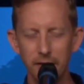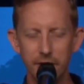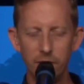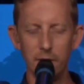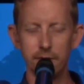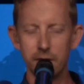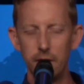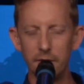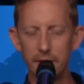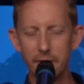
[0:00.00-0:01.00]
that you have
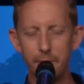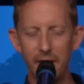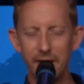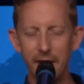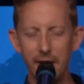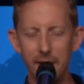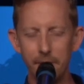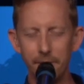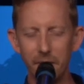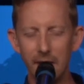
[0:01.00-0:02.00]
called us by
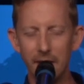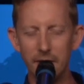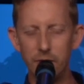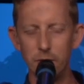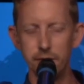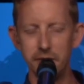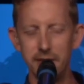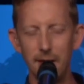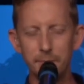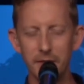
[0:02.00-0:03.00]
name, that you have
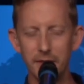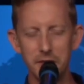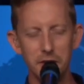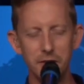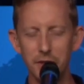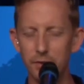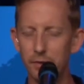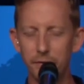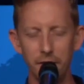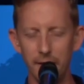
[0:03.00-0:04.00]
adopted us into
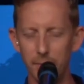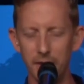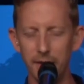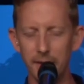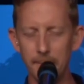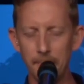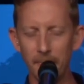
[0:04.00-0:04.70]
your family,